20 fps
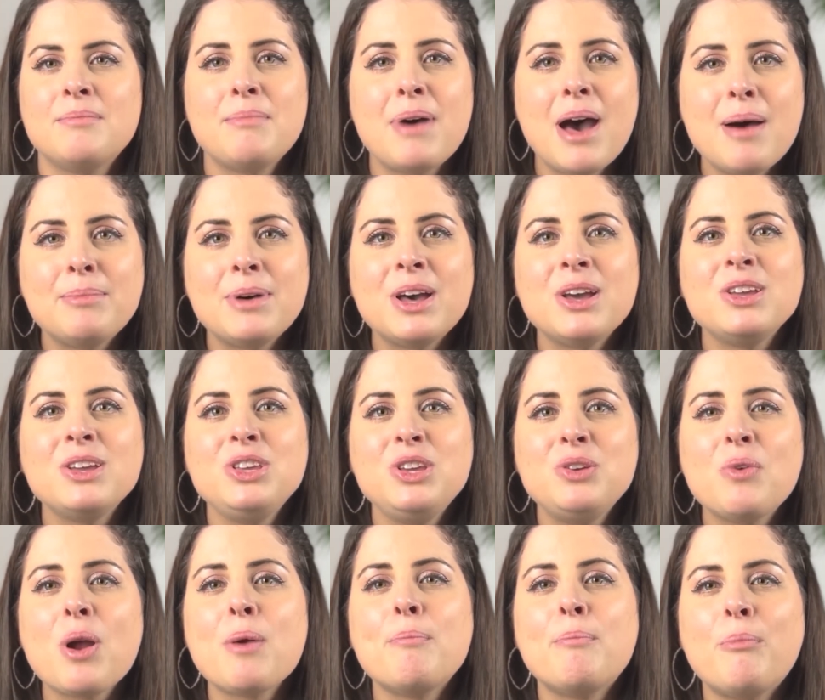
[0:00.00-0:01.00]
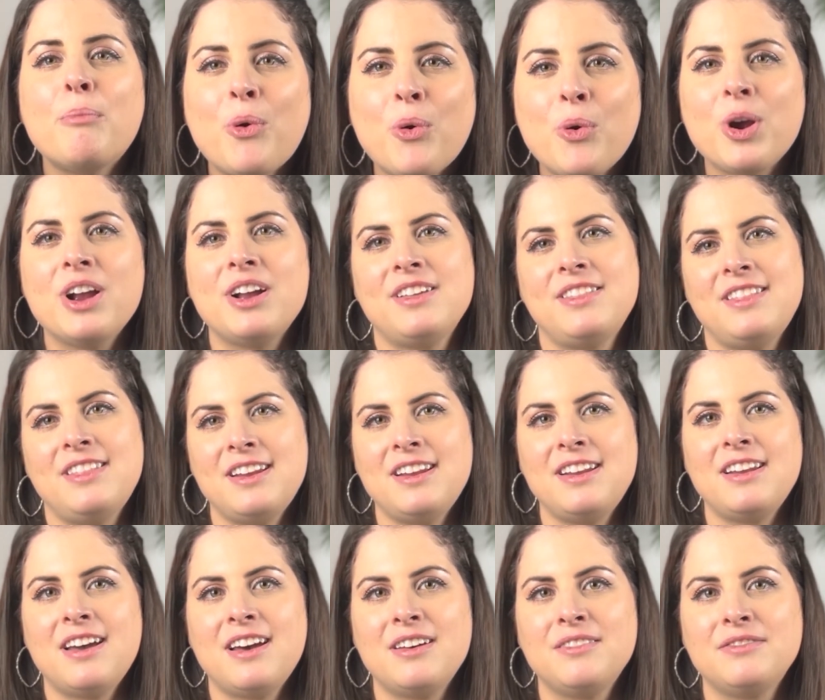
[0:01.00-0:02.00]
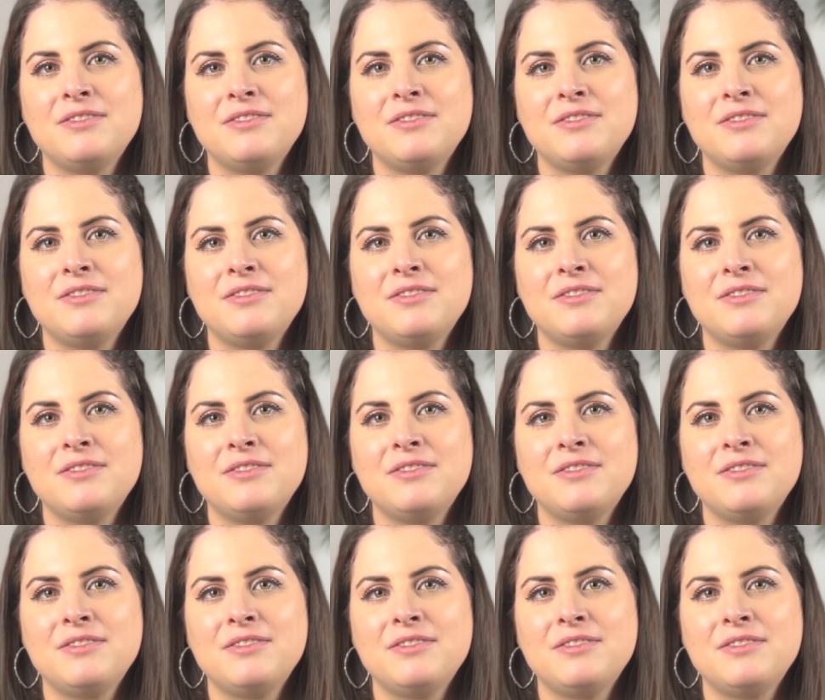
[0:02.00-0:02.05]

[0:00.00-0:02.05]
Mama, you are more than enough.